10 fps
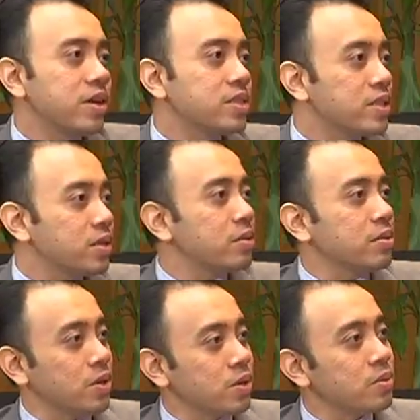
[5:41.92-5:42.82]
they are still,
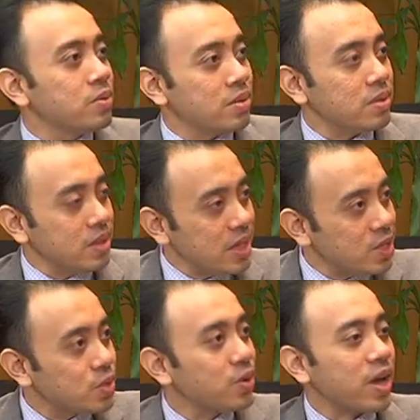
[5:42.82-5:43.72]
you know,
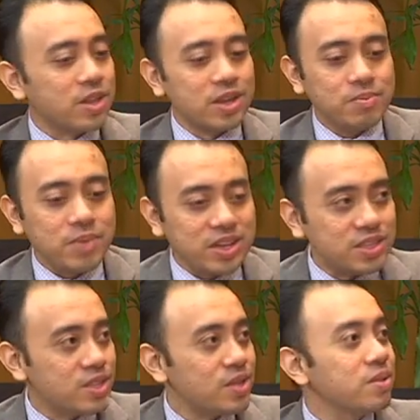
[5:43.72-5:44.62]
needs to actually make
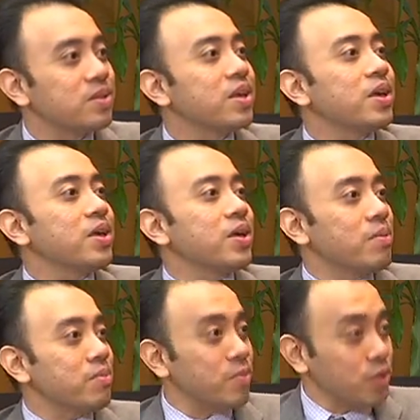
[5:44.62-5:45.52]
decision,
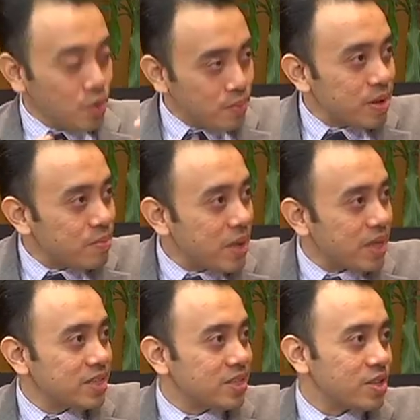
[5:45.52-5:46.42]

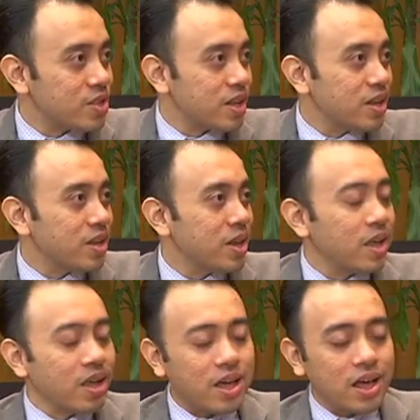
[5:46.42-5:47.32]
human-based decision.
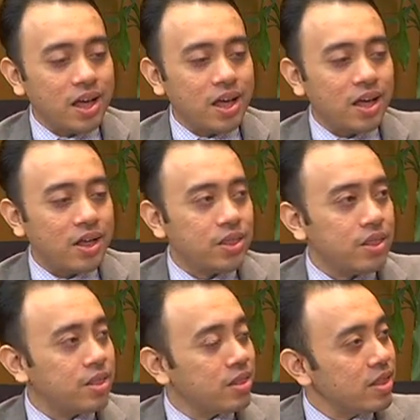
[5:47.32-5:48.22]

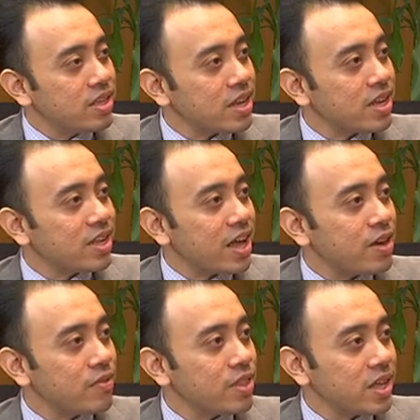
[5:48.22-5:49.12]
These are the
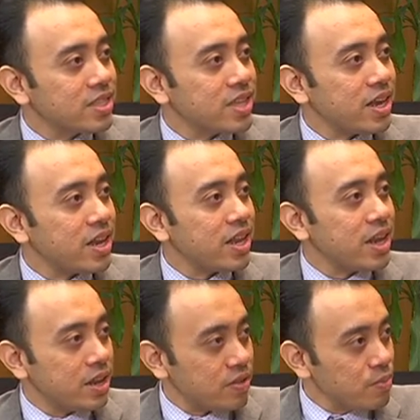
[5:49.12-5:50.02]
kind of things that
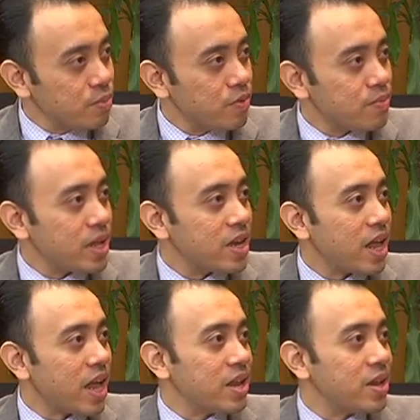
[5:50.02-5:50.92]
needs improvement,
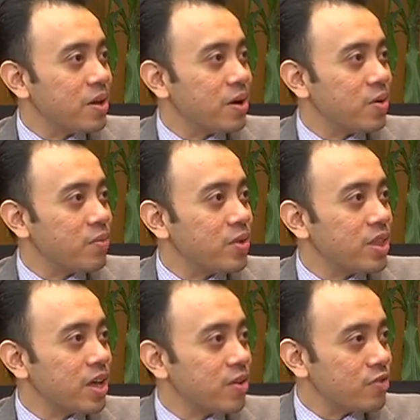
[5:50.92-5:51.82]
and with
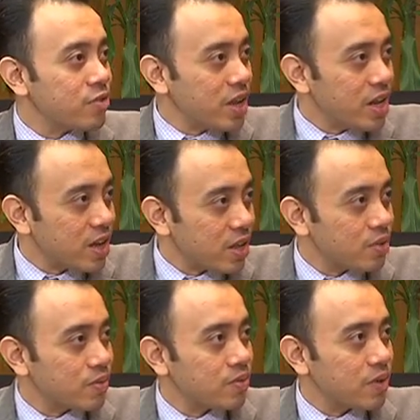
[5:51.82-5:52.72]
the kind of training that
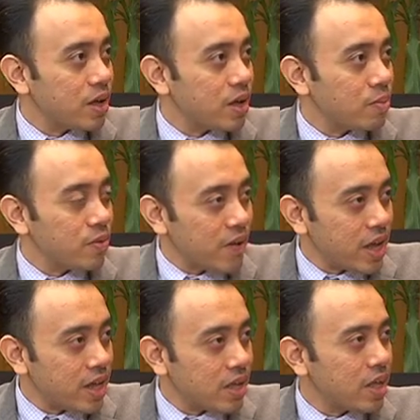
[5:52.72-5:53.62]
you're
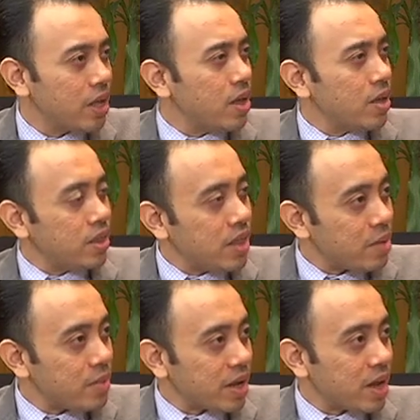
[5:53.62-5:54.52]
providing,
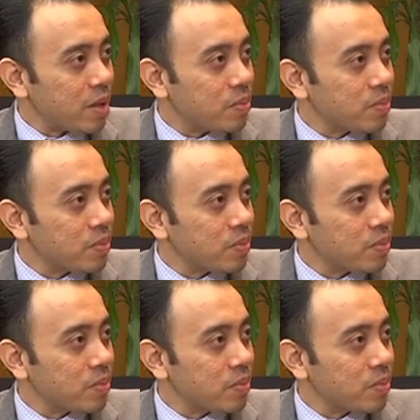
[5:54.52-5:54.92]
that might help.